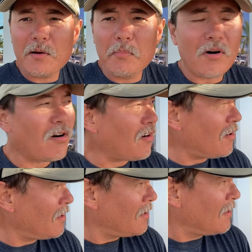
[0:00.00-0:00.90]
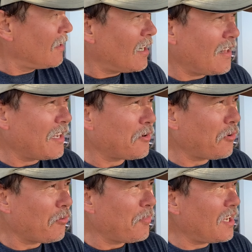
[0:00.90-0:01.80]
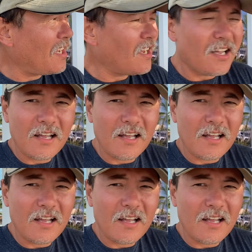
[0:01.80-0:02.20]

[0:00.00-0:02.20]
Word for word: a ball, and they told me